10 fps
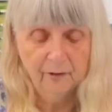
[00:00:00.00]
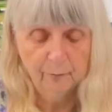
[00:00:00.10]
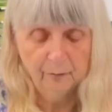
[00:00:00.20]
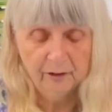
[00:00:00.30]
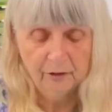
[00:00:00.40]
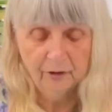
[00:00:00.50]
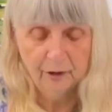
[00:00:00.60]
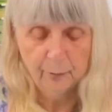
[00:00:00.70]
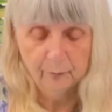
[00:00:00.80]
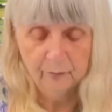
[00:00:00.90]
matches
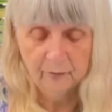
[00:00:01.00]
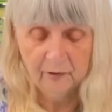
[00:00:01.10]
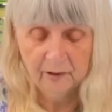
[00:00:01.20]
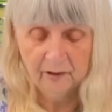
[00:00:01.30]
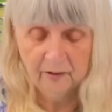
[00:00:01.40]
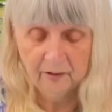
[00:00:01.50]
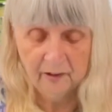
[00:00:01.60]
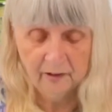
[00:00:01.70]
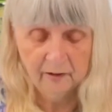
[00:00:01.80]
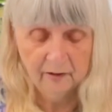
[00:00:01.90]
up nice
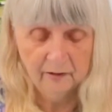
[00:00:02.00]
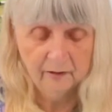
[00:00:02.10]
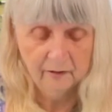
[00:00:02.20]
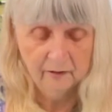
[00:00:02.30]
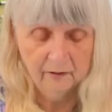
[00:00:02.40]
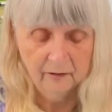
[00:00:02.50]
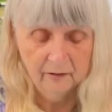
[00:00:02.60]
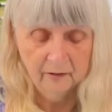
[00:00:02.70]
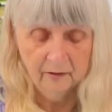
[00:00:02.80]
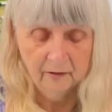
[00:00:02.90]
and
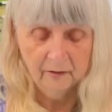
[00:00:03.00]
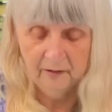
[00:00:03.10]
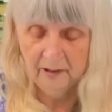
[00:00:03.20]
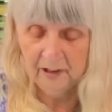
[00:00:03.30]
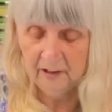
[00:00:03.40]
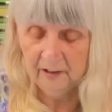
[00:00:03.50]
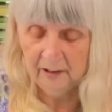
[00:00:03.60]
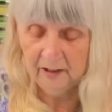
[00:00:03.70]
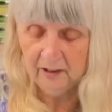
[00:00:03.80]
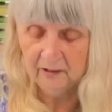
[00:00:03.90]
neatly.